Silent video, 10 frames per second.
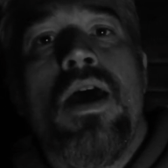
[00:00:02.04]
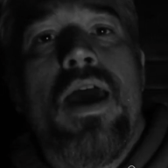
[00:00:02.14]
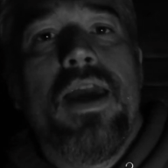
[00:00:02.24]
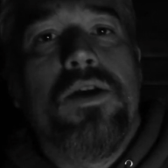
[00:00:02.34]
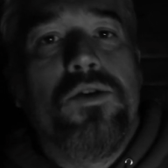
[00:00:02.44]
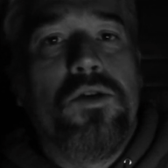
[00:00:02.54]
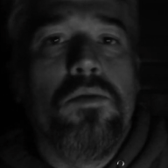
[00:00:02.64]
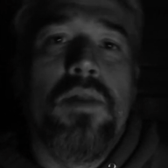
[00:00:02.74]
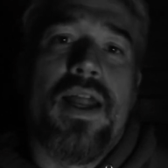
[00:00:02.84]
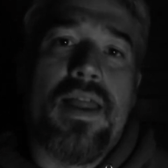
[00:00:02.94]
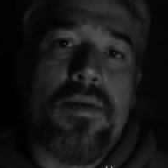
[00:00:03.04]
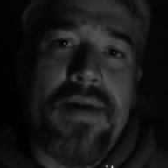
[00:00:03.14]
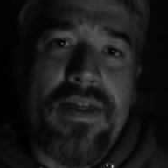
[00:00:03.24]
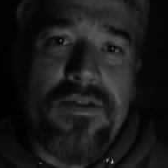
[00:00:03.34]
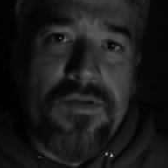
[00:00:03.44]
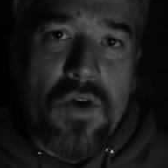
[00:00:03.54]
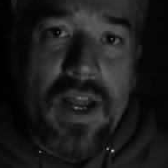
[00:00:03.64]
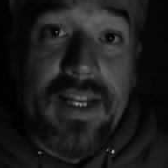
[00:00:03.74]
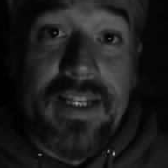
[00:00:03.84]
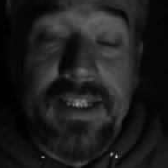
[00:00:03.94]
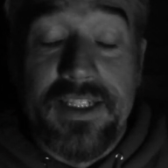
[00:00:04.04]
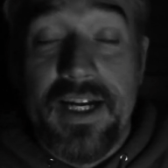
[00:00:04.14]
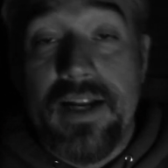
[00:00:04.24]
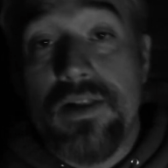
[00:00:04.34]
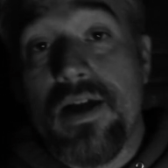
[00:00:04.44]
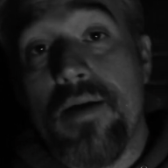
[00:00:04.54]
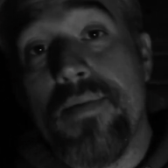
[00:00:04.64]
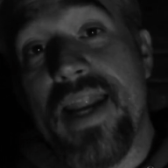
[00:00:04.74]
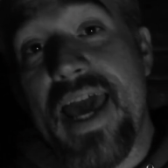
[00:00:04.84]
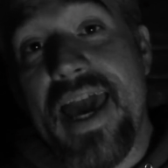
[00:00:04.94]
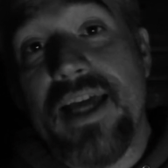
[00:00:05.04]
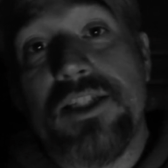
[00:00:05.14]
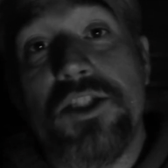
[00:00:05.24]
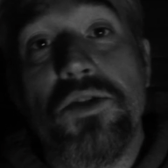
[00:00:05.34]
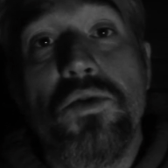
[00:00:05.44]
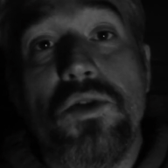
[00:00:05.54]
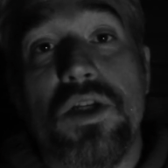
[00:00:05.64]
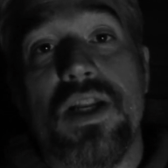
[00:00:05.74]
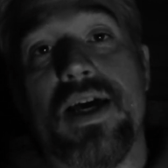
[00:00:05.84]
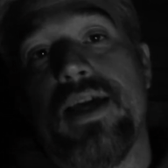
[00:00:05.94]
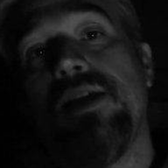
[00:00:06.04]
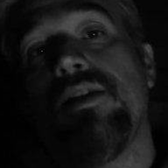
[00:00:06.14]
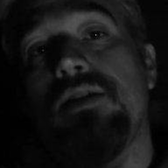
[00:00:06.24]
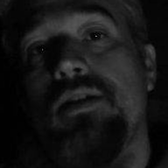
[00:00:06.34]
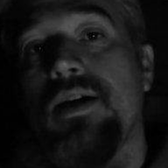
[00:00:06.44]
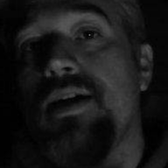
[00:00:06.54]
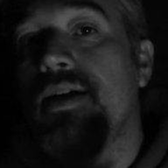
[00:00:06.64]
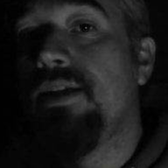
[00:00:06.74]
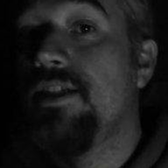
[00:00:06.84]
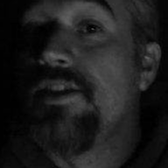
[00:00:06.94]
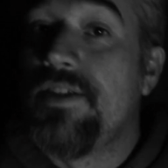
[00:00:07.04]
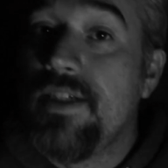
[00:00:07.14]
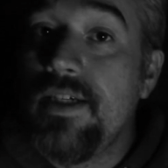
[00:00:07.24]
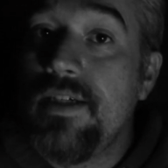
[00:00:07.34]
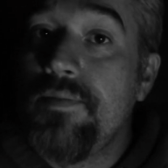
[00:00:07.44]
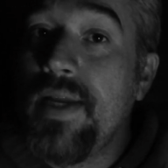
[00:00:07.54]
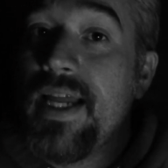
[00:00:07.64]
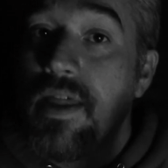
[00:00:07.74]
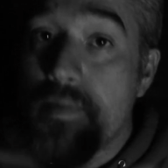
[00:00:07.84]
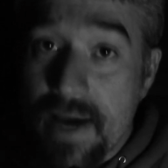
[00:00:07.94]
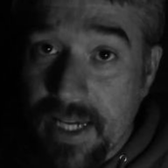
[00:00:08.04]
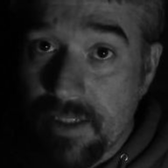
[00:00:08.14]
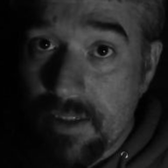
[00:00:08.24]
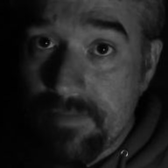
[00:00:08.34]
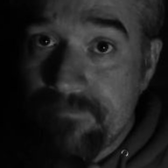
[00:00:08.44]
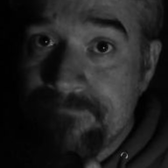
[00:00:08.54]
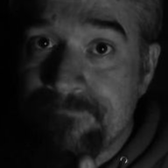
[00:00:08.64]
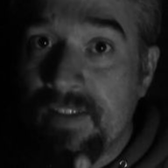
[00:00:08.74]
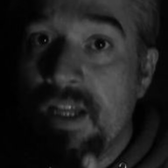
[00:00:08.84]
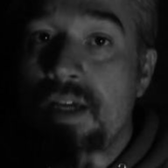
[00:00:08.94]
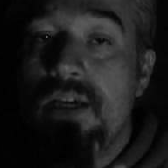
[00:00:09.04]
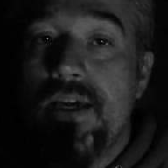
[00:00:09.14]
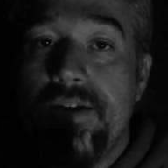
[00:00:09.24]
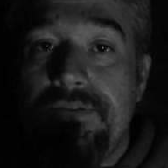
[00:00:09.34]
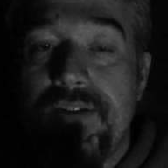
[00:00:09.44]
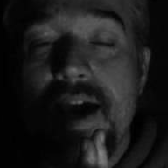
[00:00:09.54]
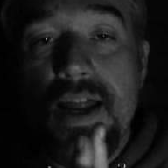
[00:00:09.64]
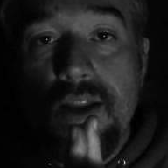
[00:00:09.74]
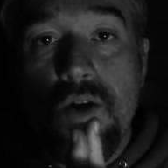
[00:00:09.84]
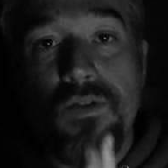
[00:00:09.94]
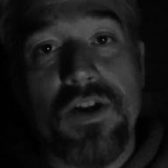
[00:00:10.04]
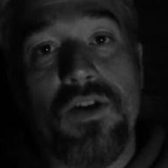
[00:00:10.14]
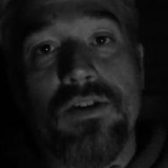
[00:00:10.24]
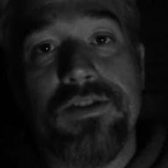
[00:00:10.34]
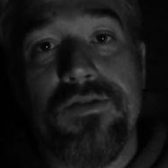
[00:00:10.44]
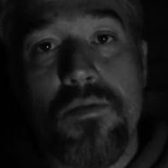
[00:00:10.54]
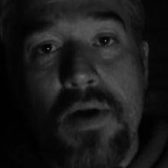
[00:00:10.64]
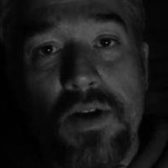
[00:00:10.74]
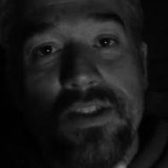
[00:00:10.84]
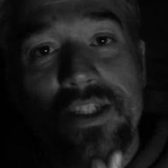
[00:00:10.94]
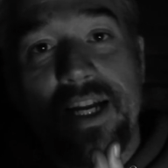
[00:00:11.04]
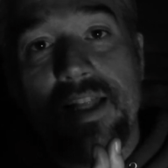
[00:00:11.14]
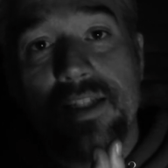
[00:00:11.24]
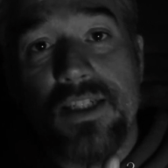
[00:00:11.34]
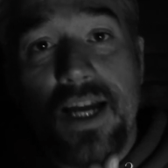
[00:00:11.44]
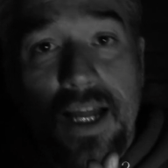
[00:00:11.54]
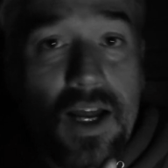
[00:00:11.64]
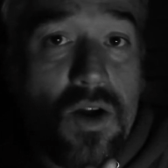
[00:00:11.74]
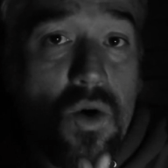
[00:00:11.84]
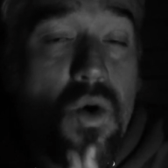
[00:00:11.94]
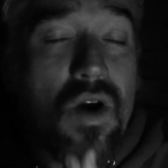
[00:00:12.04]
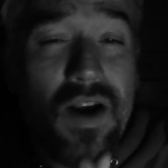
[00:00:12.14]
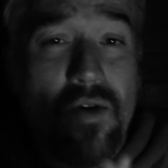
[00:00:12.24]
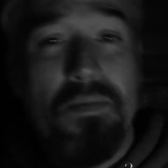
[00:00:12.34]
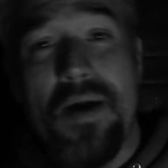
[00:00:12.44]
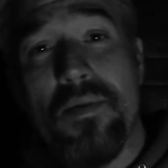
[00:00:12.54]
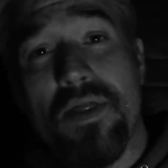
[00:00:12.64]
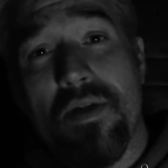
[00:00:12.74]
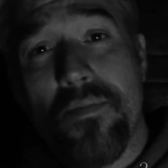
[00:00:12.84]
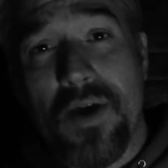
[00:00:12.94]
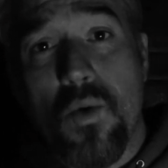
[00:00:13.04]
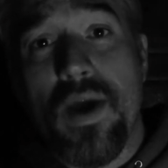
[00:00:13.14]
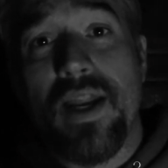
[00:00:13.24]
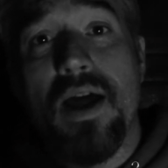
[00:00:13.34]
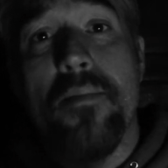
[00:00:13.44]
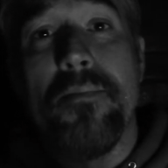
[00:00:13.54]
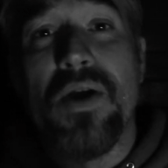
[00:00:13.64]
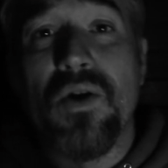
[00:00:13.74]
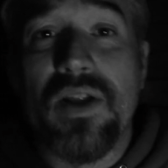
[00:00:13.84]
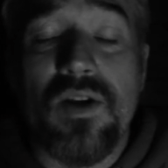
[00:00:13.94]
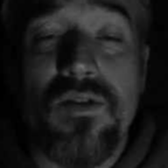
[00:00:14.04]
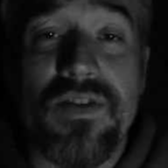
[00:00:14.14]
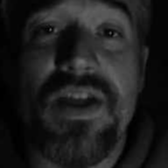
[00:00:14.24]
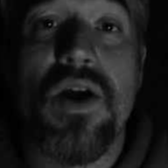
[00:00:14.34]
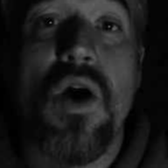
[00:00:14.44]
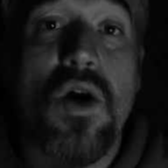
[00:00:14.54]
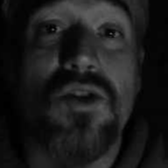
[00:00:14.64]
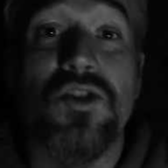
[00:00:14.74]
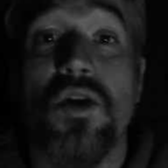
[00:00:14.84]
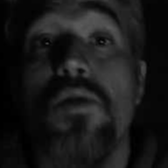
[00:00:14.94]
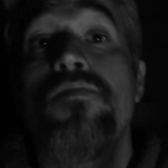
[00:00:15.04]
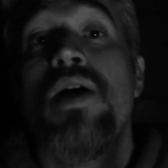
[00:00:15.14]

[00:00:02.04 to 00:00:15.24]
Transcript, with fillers: Hey YouTube, Len on the Matthew 419 channel, coming at you tonight. Uh, did you see Meeting of the Minds? If not, go over to Christopher Mowdy's channel and check it out, or I know Bible Thumping Wingnut mirrored it over there also.